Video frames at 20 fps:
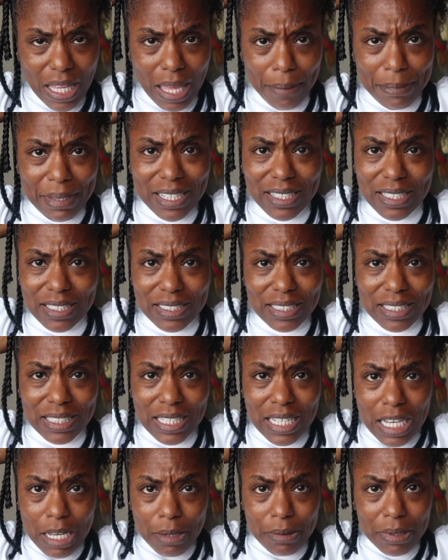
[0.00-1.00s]
because
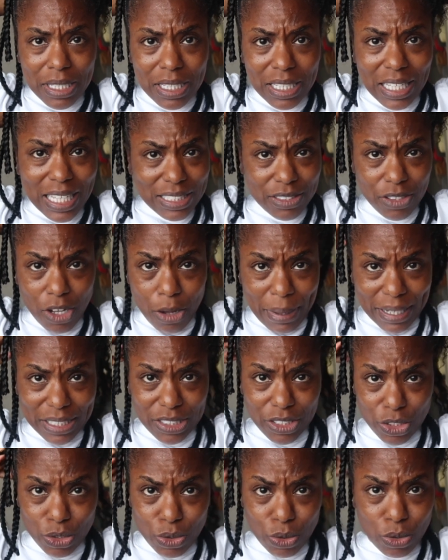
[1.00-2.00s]
kids are going back to
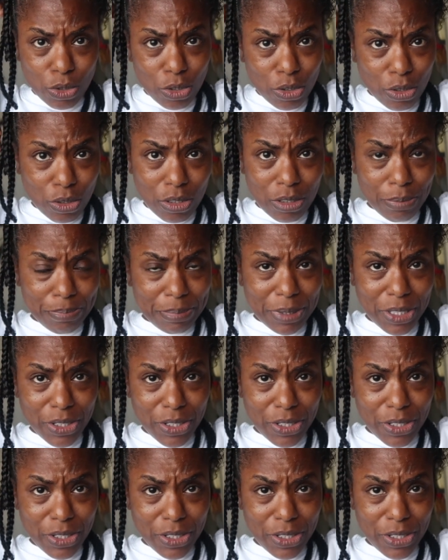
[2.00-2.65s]
school,